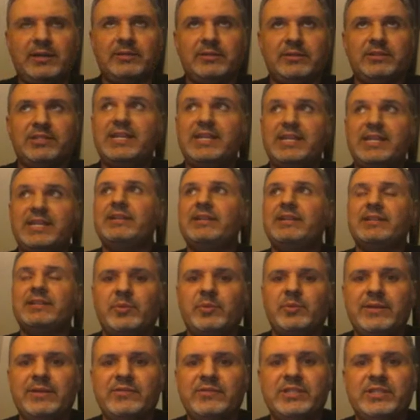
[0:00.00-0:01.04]
uh Sense, I
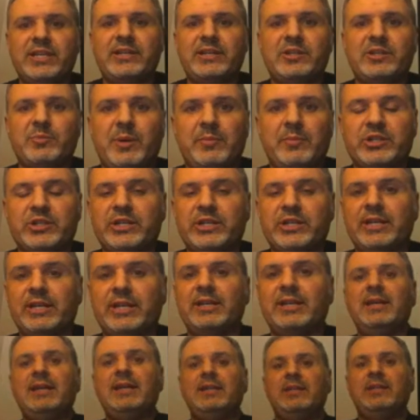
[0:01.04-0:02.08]
believe, Sense
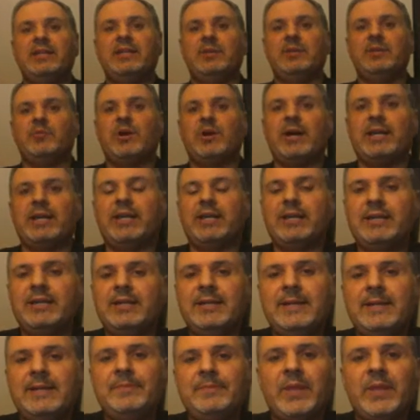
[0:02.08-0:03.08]
Publishing that he had brought in.